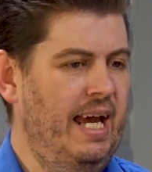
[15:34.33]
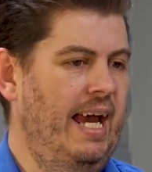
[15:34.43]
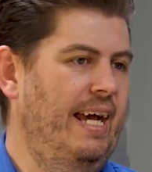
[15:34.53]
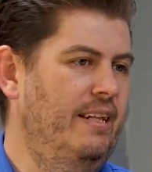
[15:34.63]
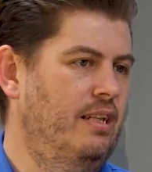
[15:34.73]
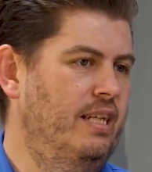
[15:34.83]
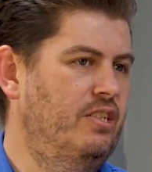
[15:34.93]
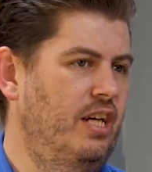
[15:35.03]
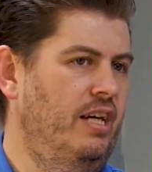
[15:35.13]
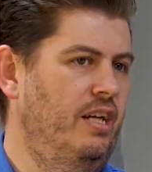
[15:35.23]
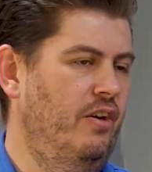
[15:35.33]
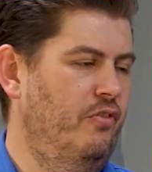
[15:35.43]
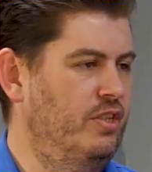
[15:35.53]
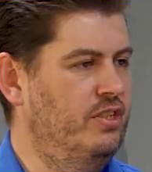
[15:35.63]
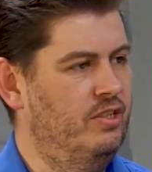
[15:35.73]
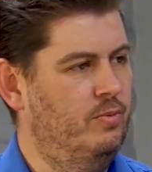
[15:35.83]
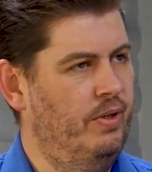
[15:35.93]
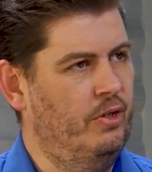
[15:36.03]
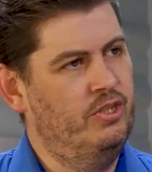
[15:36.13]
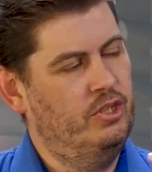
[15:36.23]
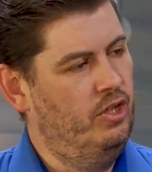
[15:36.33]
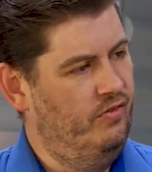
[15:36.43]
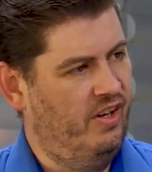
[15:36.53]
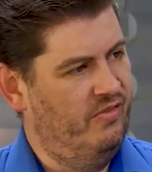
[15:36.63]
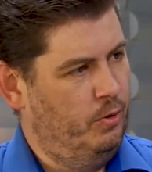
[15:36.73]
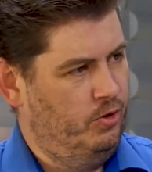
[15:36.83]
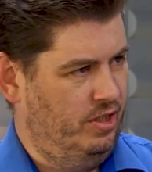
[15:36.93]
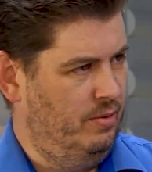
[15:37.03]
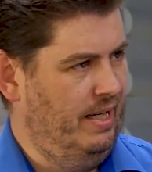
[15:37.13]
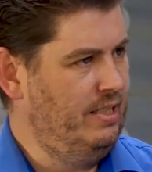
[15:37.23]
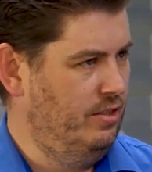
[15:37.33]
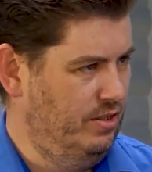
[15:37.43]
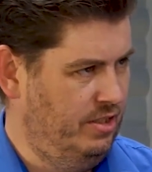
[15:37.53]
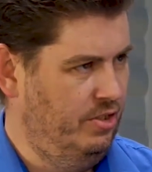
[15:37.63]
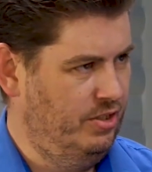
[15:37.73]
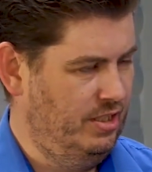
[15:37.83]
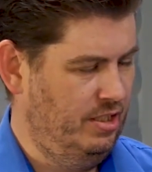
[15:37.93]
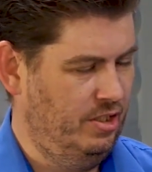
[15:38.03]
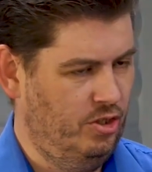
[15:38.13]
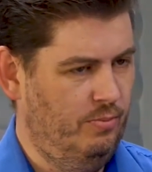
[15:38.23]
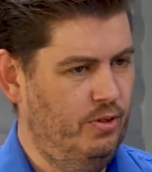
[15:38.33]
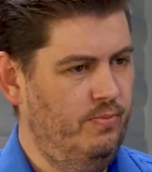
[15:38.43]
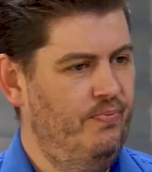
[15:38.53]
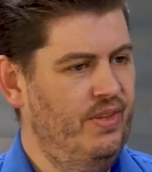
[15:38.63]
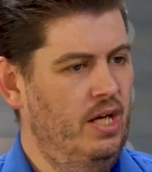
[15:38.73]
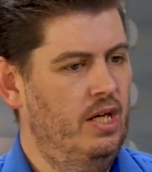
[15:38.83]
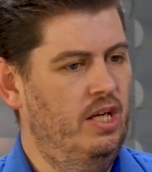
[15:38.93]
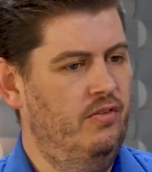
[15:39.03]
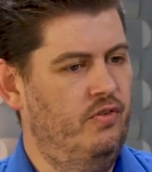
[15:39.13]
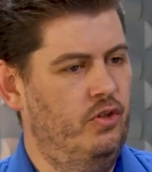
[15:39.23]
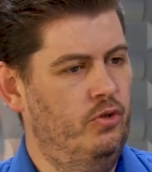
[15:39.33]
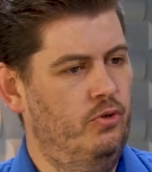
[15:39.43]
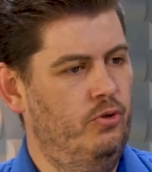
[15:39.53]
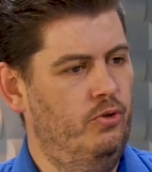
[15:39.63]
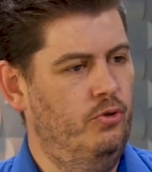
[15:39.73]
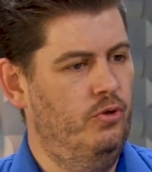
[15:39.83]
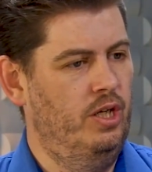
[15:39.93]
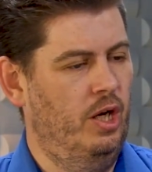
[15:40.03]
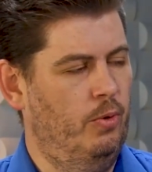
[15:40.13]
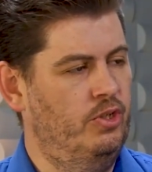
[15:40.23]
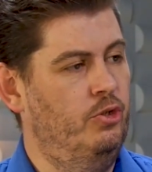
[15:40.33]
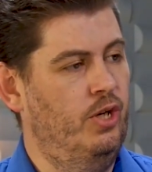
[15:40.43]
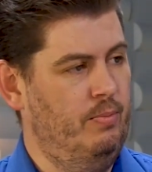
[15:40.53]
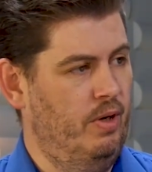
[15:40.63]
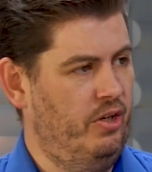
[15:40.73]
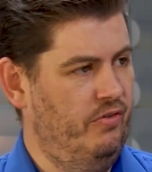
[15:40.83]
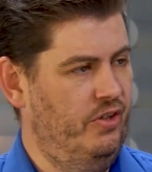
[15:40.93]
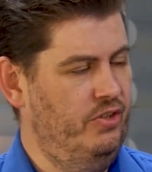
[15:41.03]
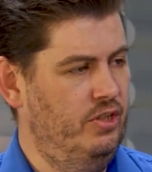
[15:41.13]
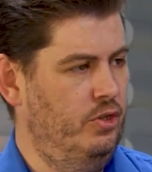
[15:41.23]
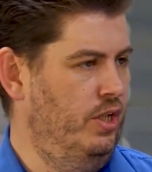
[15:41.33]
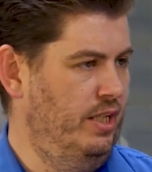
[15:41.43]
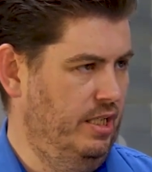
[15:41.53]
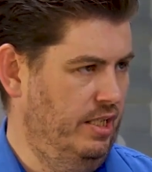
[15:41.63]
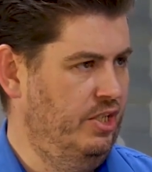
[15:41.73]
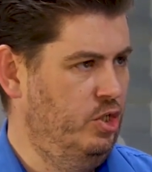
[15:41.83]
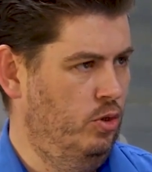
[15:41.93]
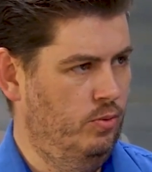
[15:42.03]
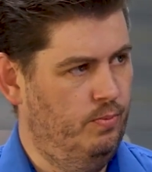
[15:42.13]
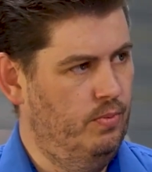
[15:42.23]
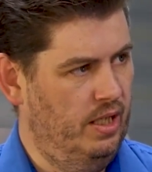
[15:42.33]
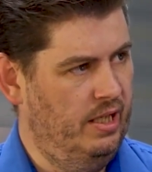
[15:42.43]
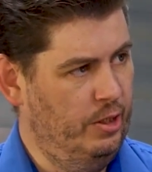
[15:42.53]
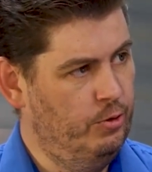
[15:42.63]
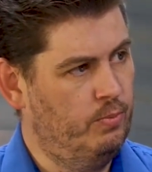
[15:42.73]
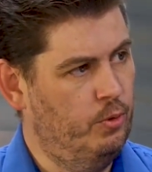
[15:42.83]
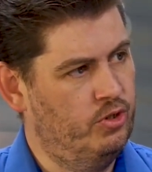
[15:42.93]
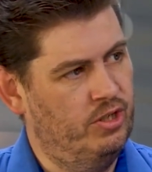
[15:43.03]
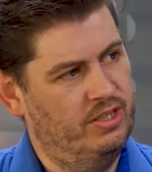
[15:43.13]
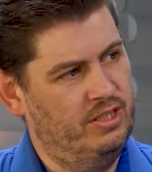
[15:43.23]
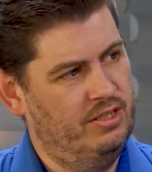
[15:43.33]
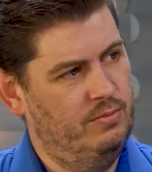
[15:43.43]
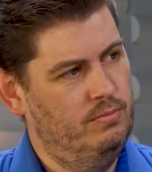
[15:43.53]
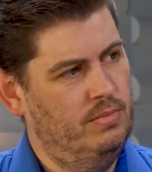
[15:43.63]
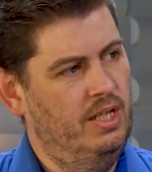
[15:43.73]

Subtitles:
And let's say now, for instance, because there's only 5 ports on the back, so just use as an example, if you now want to do 8 microphones and you need additional network ports on the system,